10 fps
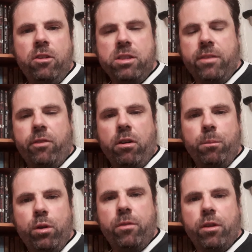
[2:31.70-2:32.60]
Because if I
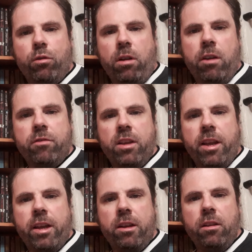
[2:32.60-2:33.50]
remove the
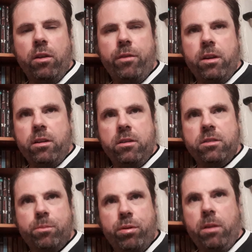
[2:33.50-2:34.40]
crafting angle of it,
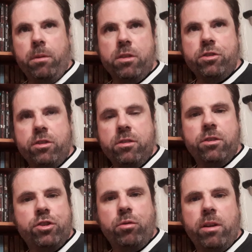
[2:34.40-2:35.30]
it's pretty much just
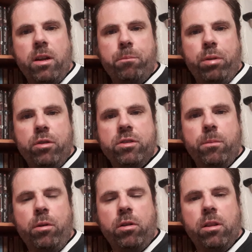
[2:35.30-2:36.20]
a straight up
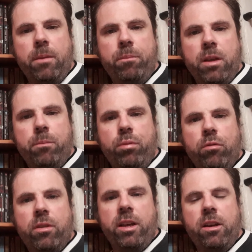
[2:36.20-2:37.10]
post-apocalyptic
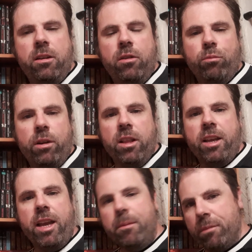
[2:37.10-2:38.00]
book then, and not really
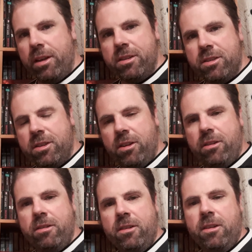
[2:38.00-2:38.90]
game lit.
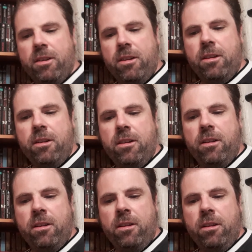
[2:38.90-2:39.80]
So,
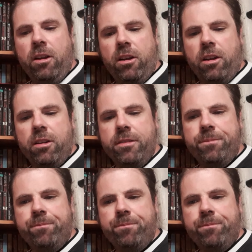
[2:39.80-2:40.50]
I don't know.